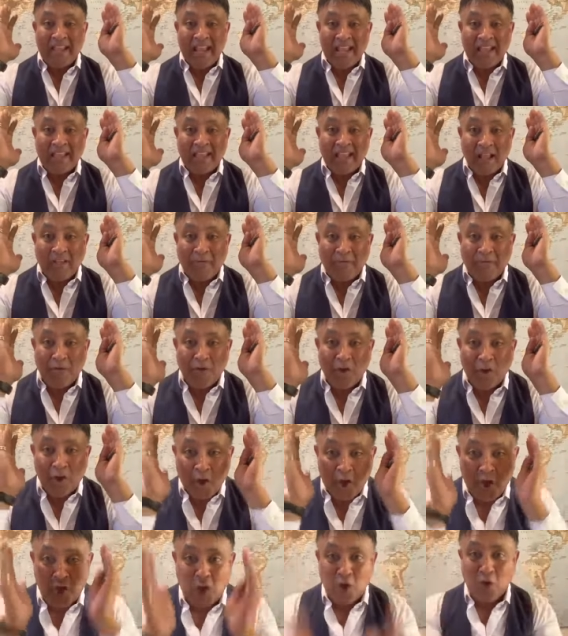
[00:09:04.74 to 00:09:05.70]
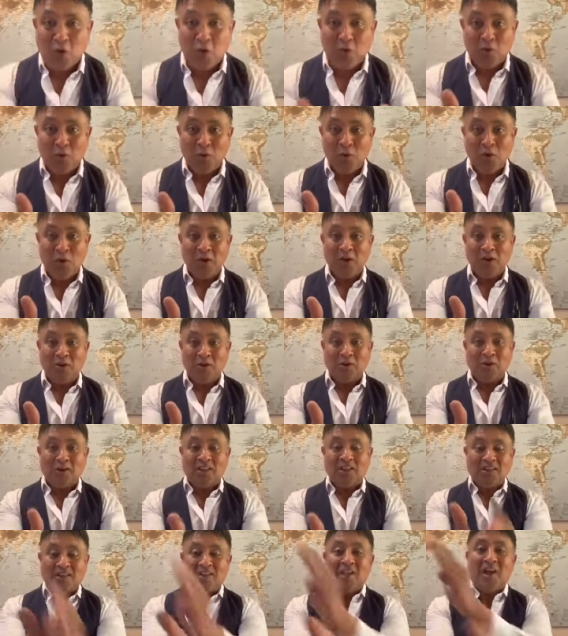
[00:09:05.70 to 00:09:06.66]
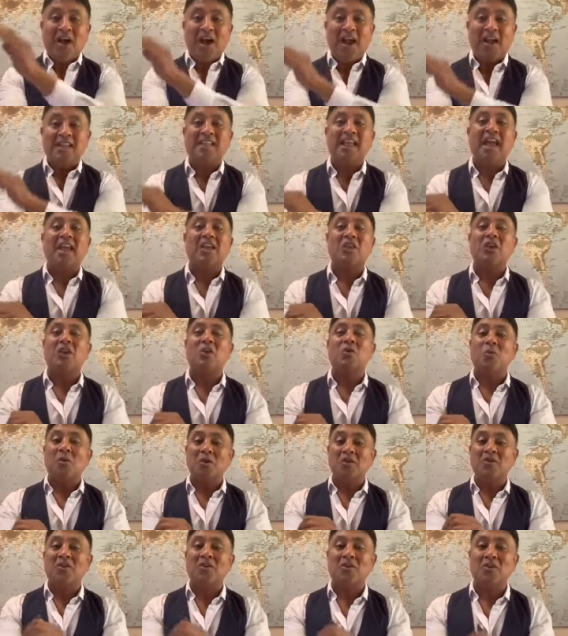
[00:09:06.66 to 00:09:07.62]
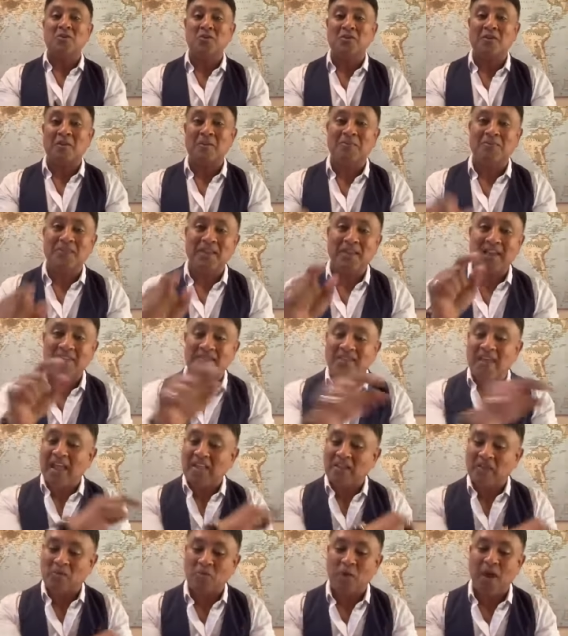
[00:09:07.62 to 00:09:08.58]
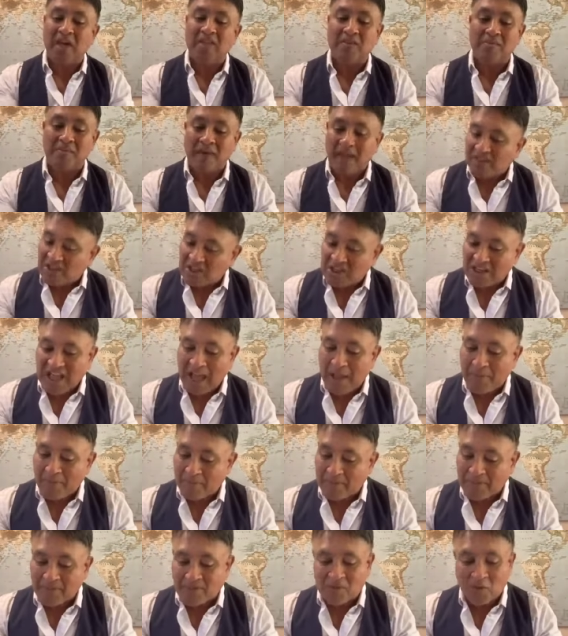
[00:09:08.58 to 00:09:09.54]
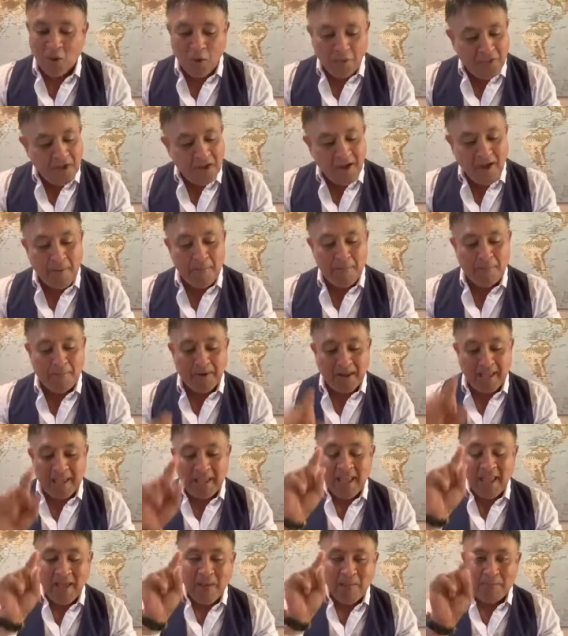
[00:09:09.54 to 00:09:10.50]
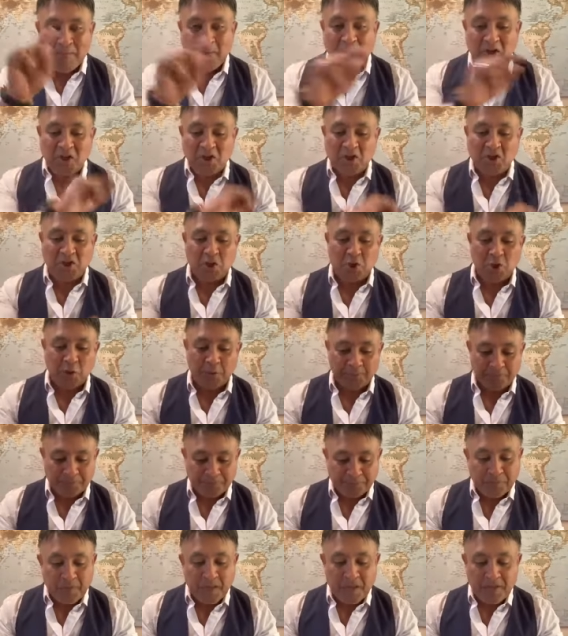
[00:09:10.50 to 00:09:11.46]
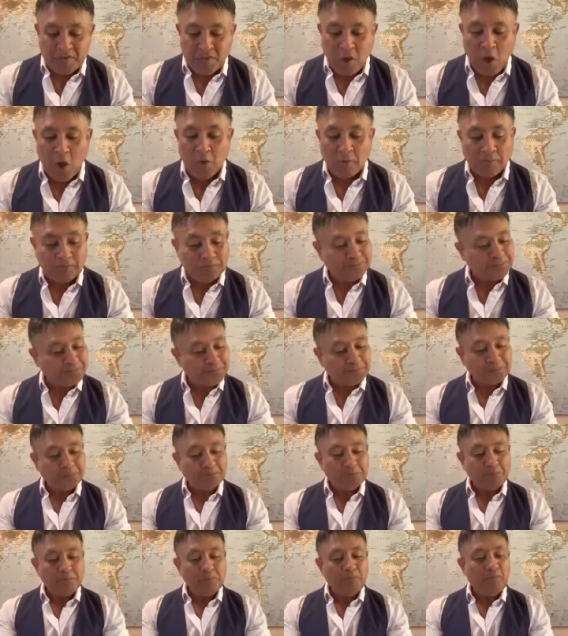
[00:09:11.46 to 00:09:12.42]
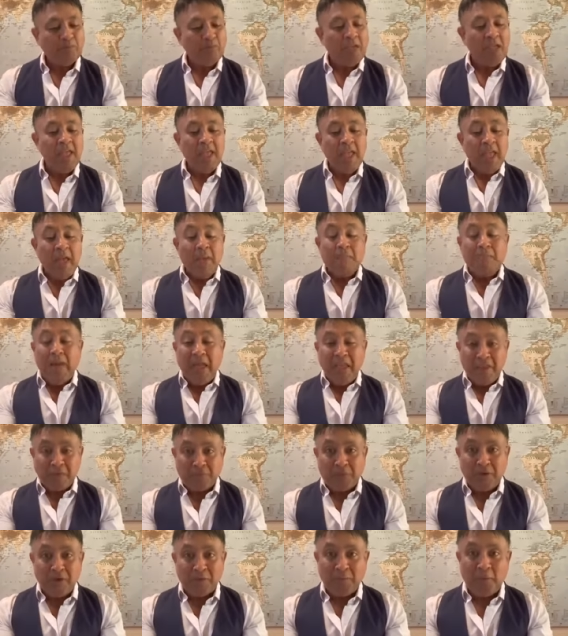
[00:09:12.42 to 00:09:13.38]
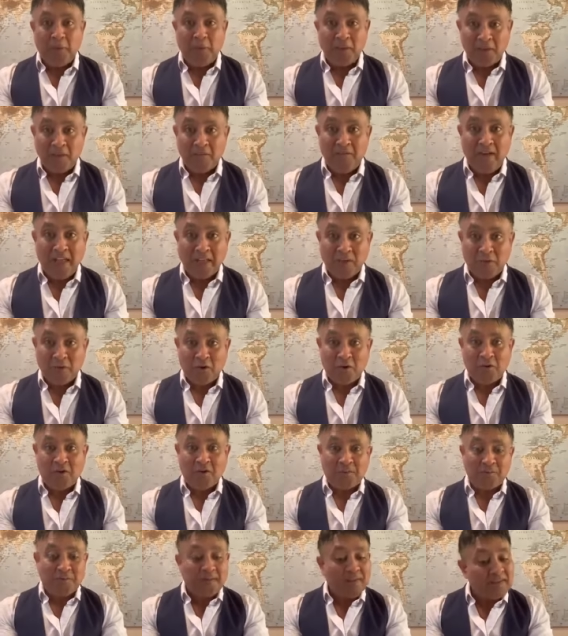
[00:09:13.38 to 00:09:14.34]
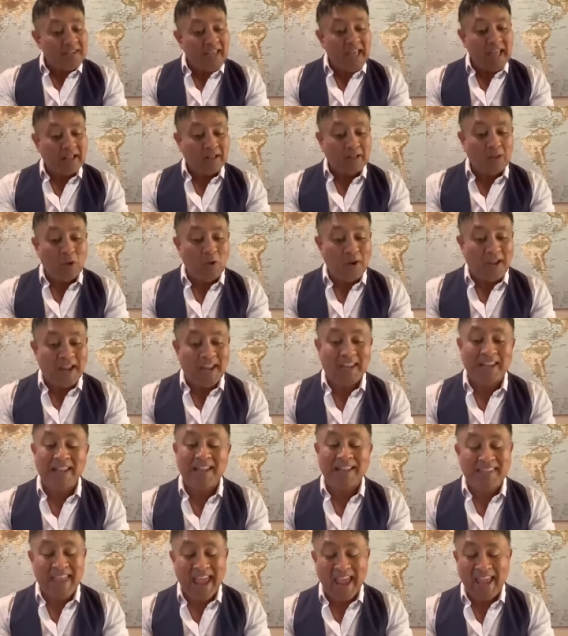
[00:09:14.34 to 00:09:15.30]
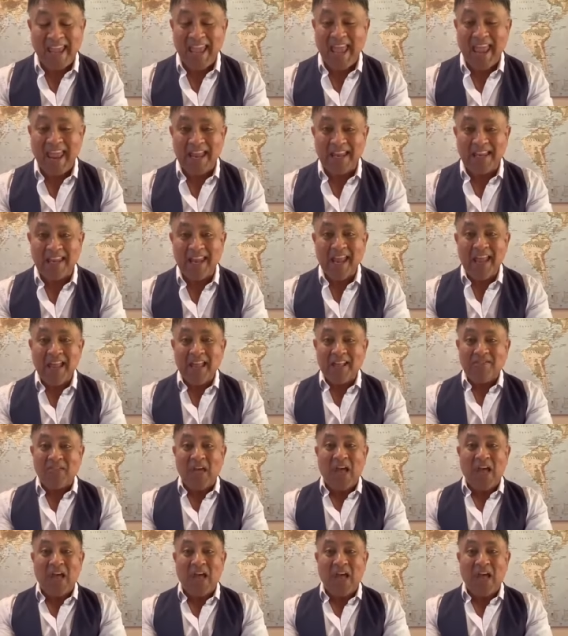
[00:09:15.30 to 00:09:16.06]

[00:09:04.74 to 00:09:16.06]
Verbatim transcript: it needs is for you to decide that you want to do something and that's where the magic happens not the company but you so best response I've had to a Christmas catalogue in a decade.